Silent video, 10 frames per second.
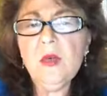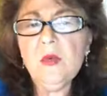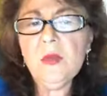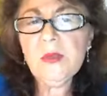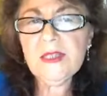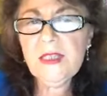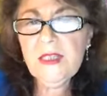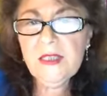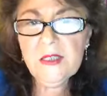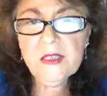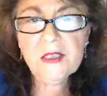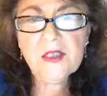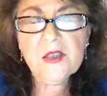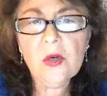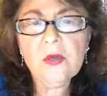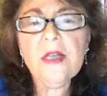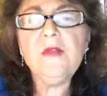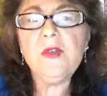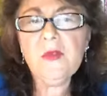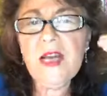when we're getting into the soul
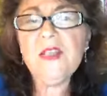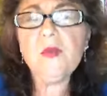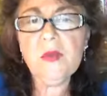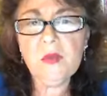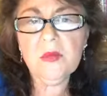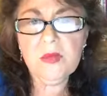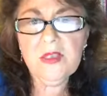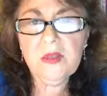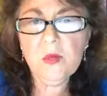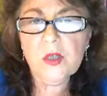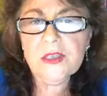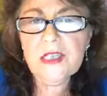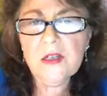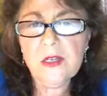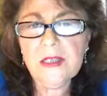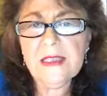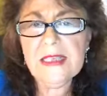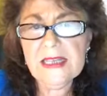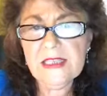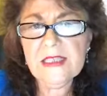level, that's when we're really working on the
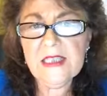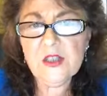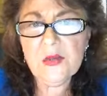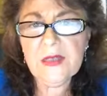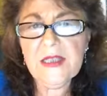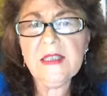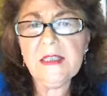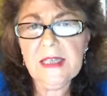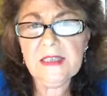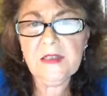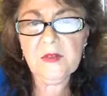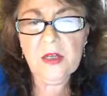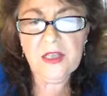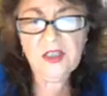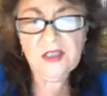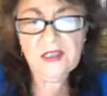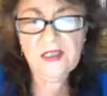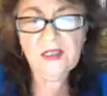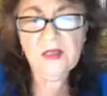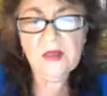ancestry and collective
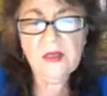consciousness.